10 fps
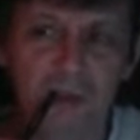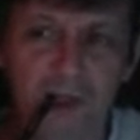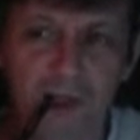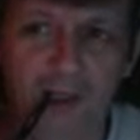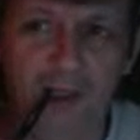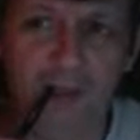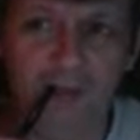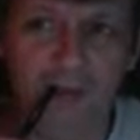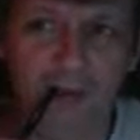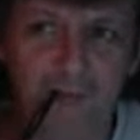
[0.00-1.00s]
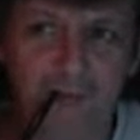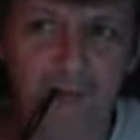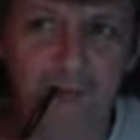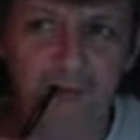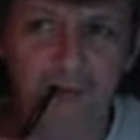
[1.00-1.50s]
And I've
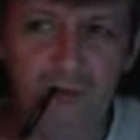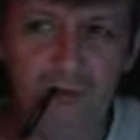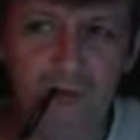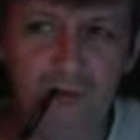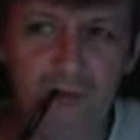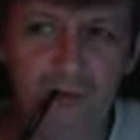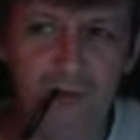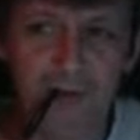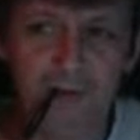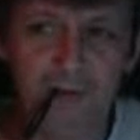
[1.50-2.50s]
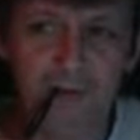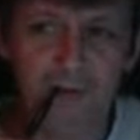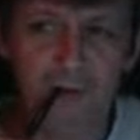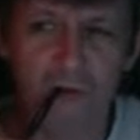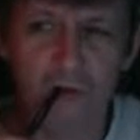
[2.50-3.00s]
been using Juicy Vapor
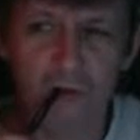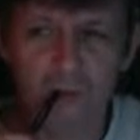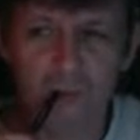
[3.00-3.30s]
for